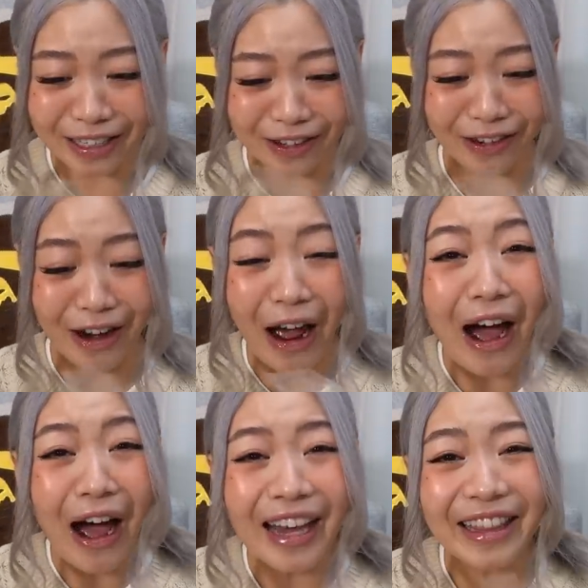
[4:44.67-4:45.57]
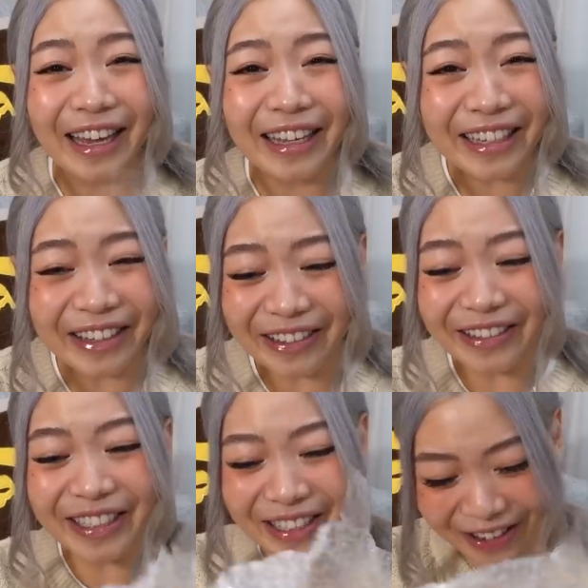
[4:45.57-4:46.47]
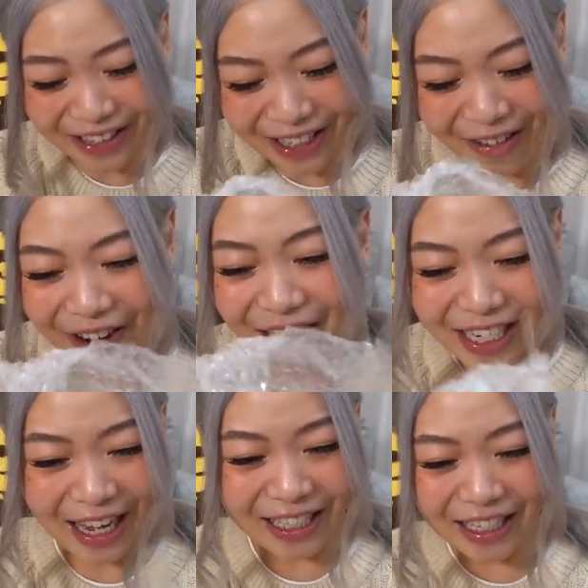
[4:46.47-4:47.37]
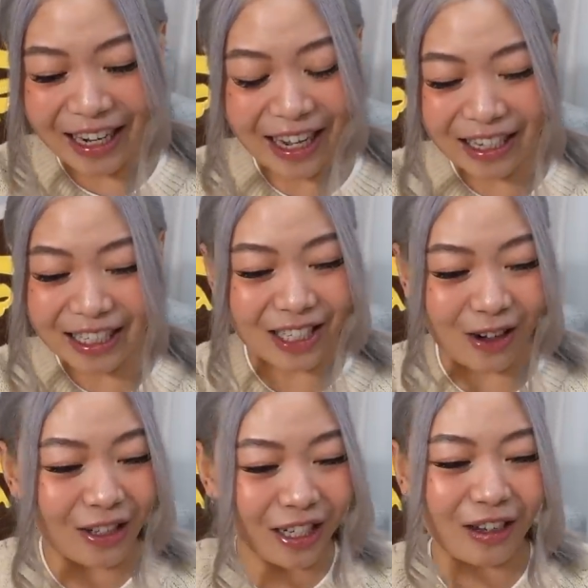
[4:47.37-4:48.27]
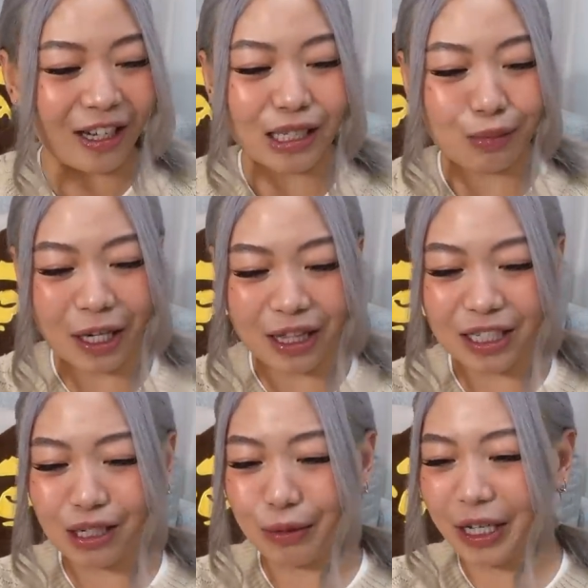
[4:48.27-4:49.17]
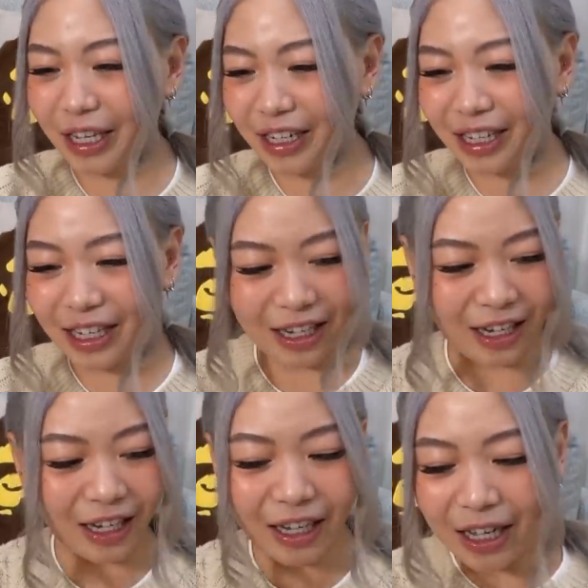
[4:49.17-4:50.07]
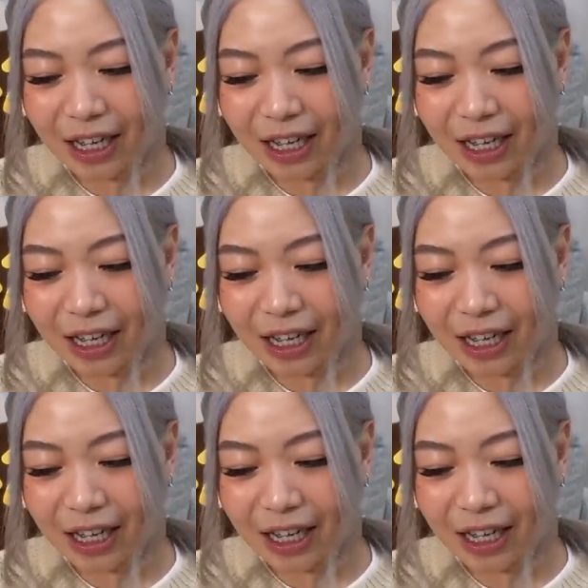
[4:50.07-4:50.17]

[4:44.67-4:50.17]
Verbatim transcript: So thank you so, so much, Antonite. So did not expect this to be in here.